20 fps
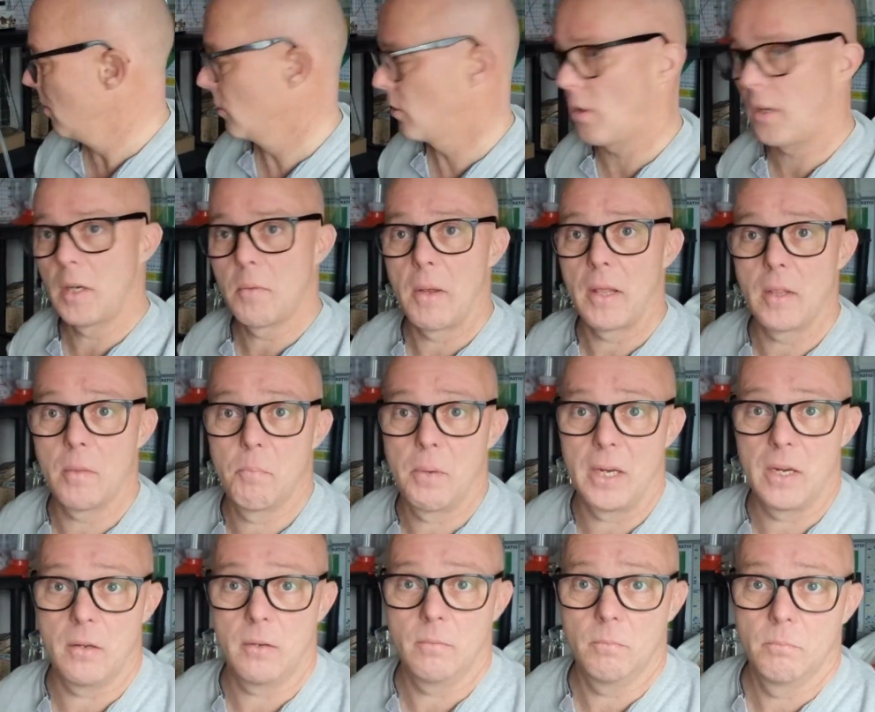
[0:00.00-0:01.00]
Talking about the
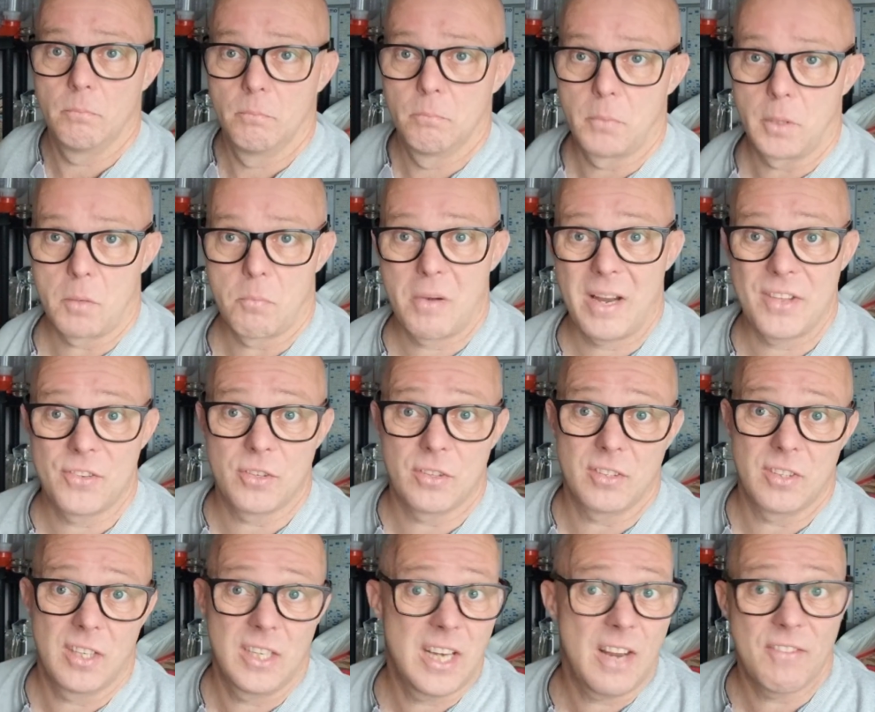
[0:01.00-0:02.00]
peanut butter
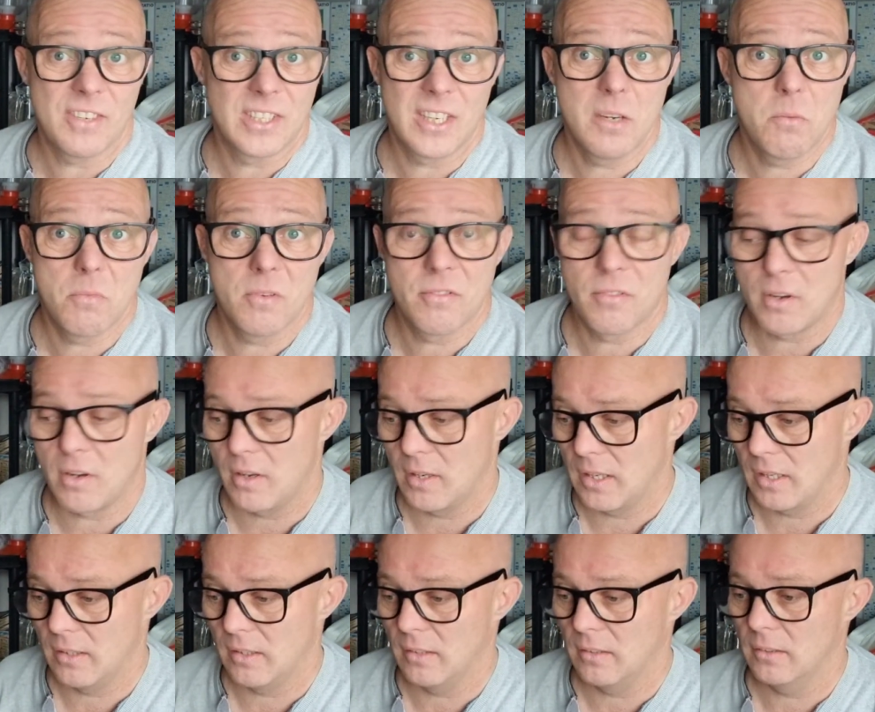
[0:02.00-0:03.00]
pretzels. He'd never seen them before.
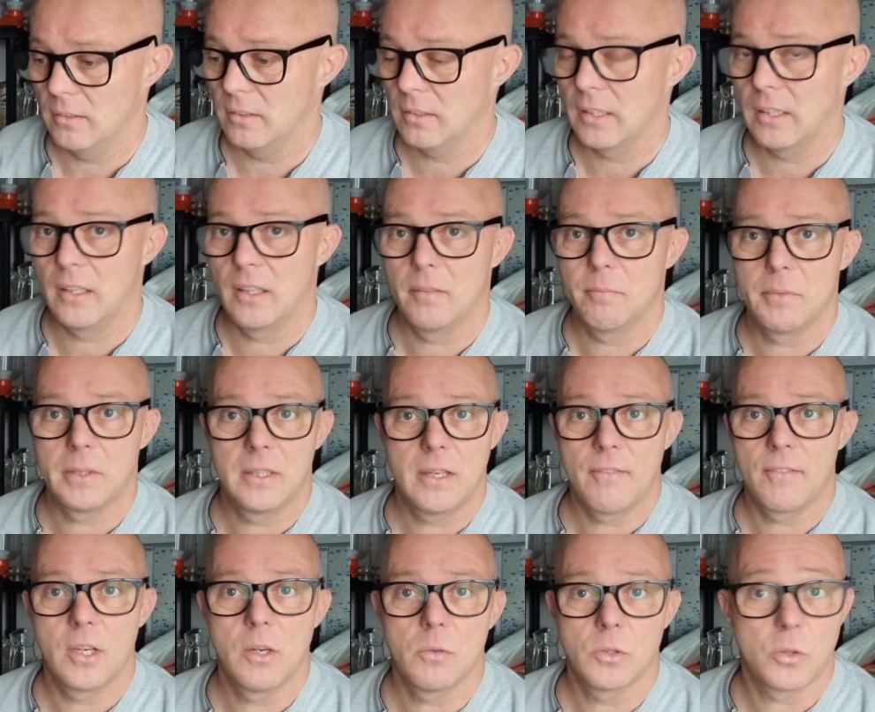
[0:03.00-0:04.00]
He
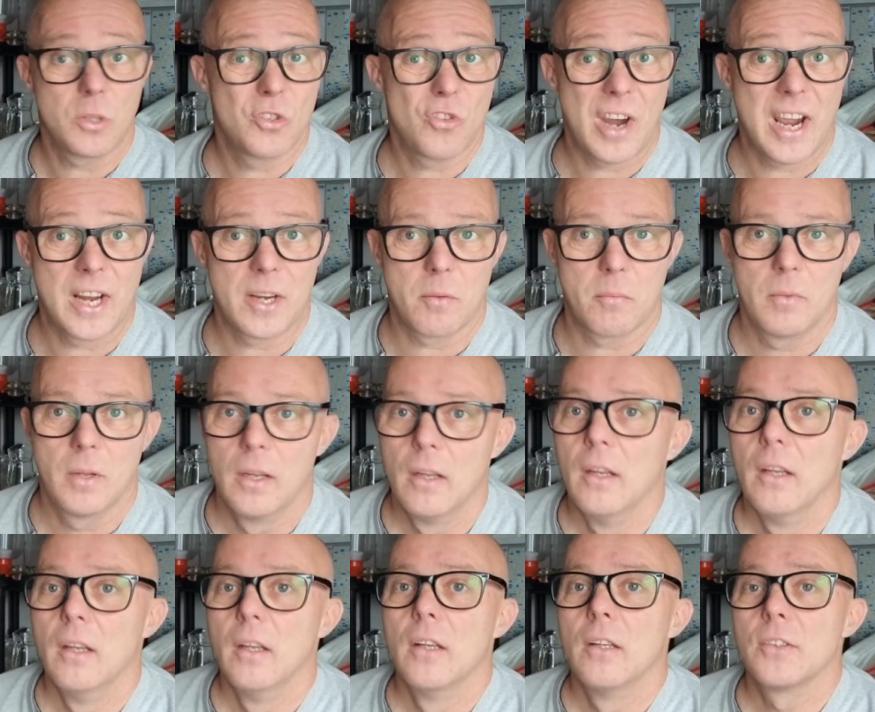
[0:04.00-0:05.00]
never knew, so he tried them.
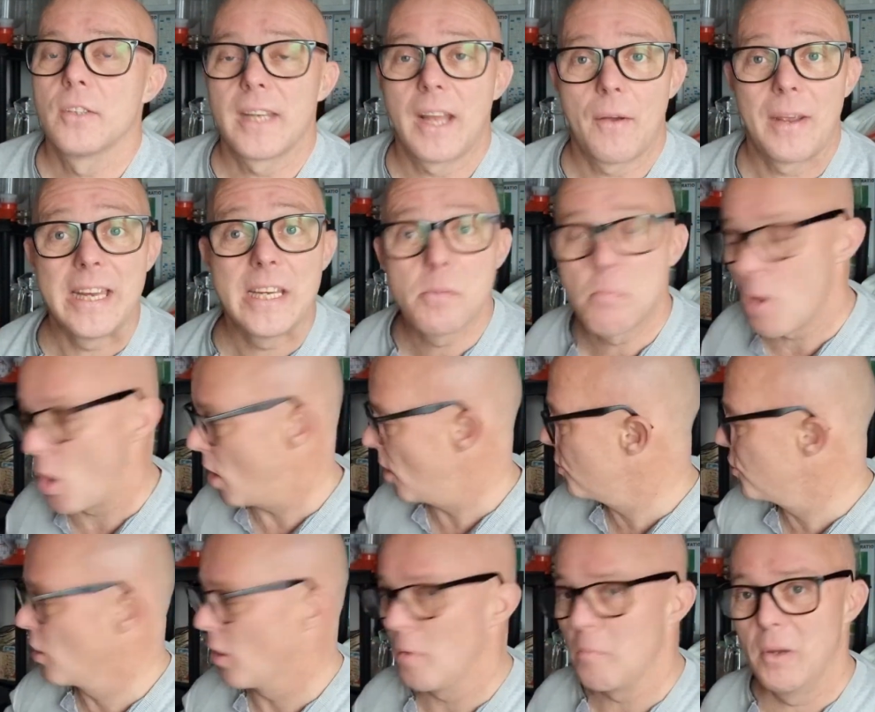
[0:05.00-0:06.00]
So now he's
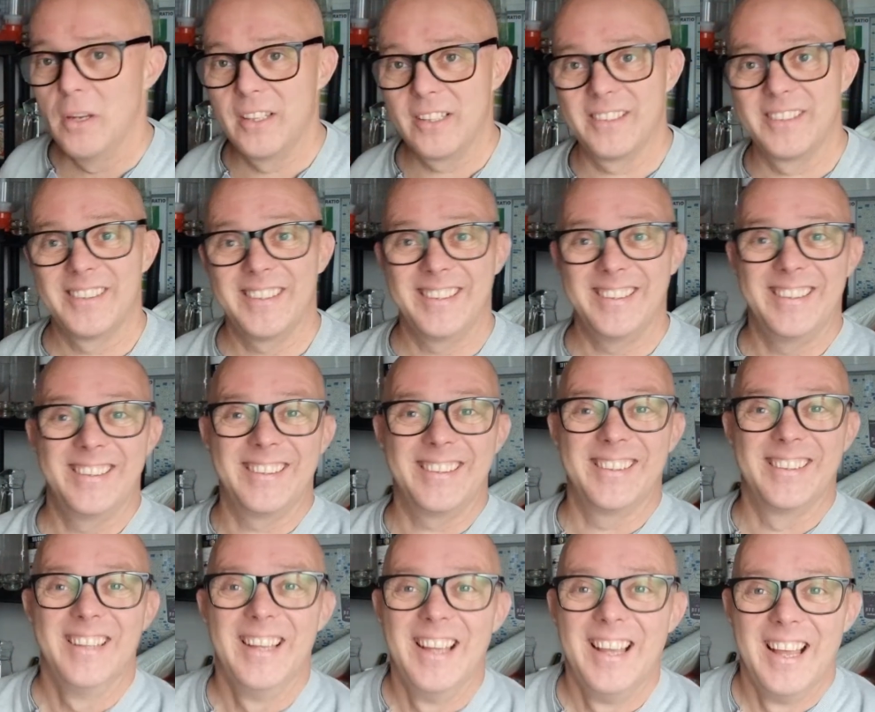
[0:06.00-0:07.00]
bought a tub.
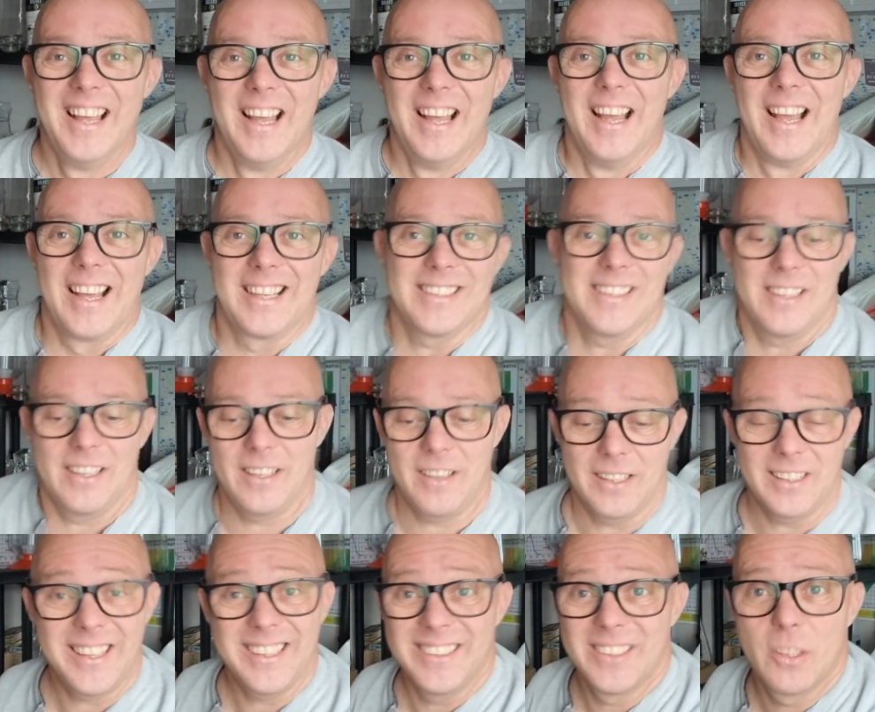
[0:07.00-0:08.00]

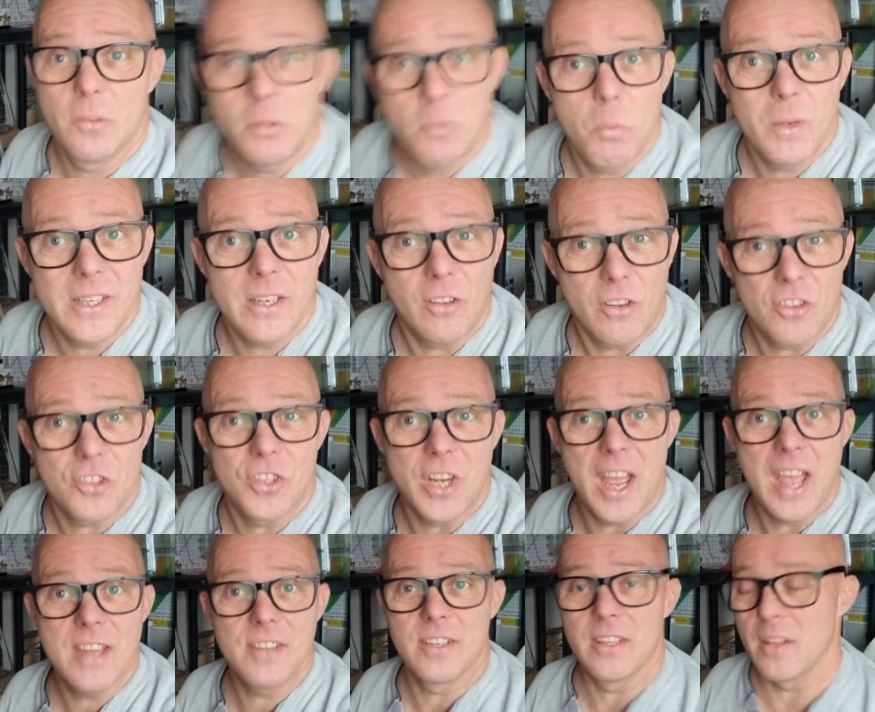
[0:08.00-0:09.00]
I wish I got
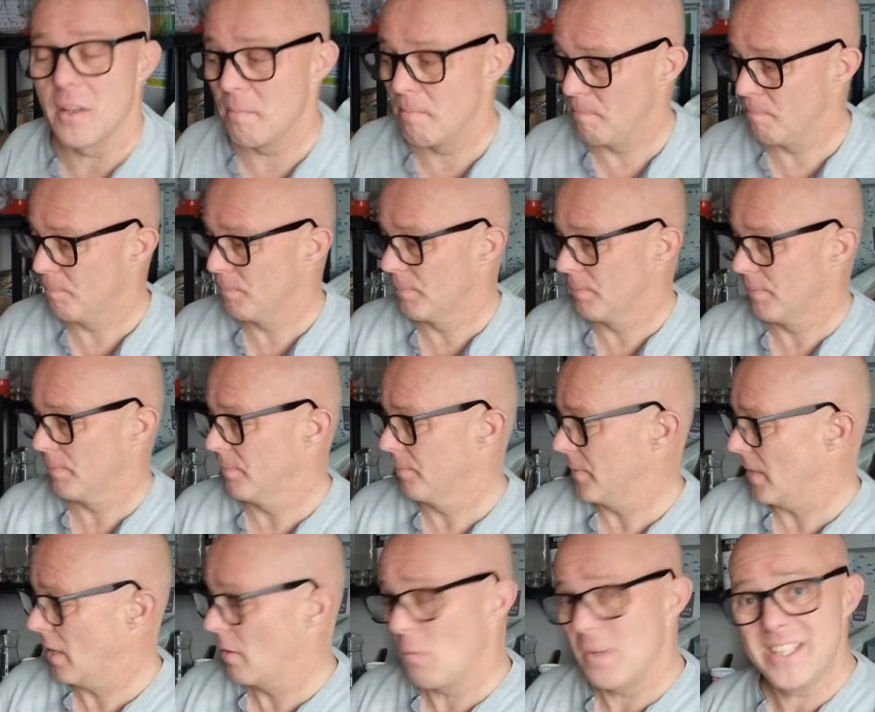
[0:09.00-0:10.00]
shares in them.
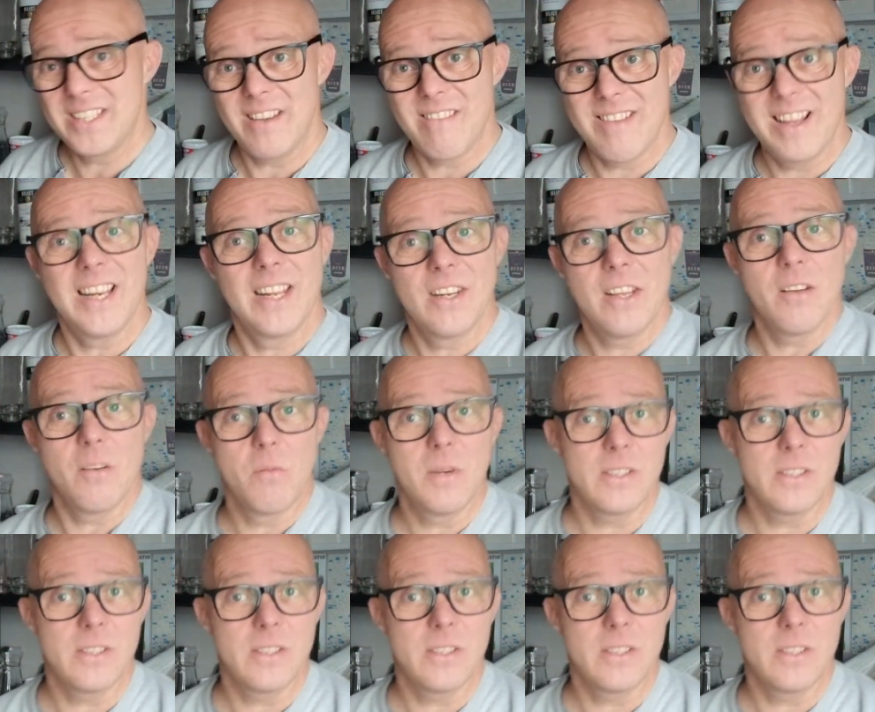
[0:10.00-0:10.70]
I really do.